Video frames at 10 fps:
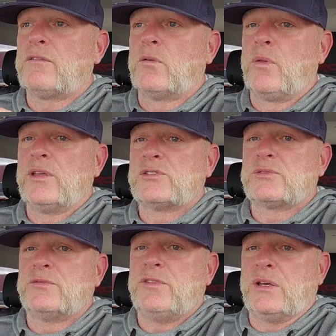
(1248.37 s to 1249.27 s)
for
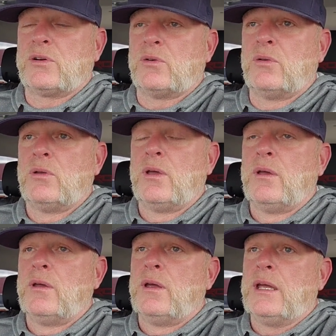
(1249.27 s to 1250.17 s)
this vehicle,
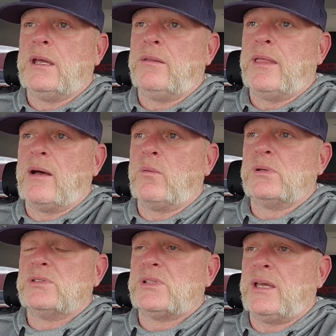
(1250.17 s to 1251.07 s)
and that
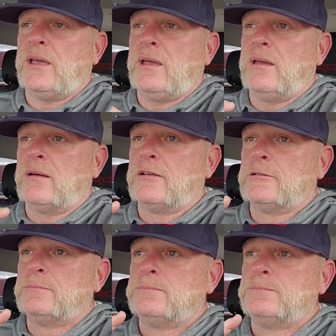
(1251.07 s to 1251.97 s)
was a
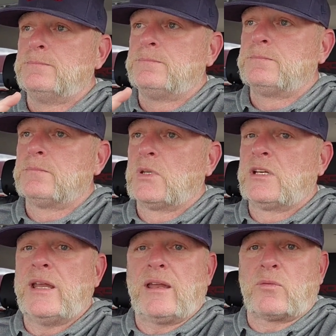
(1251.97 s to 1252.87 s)

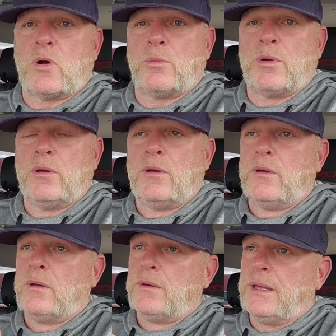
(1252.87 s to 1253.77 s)
kinetic rope,
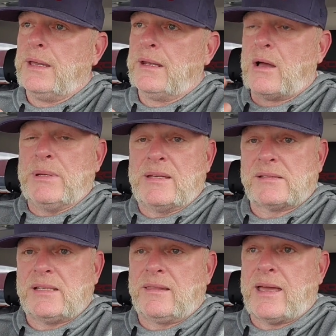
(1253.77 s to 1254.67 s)
and I'll be
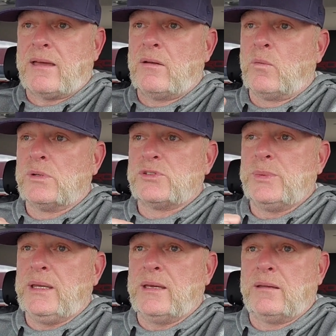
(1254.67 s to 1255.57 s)
testing that once
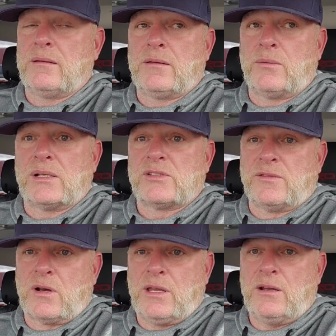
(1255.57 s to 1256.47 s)
we get the rest
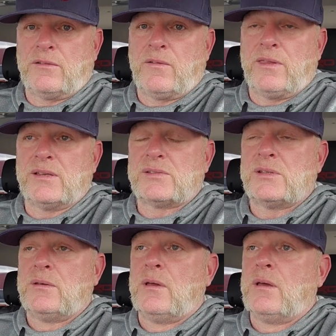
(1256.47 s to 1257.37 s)
of our gear for this.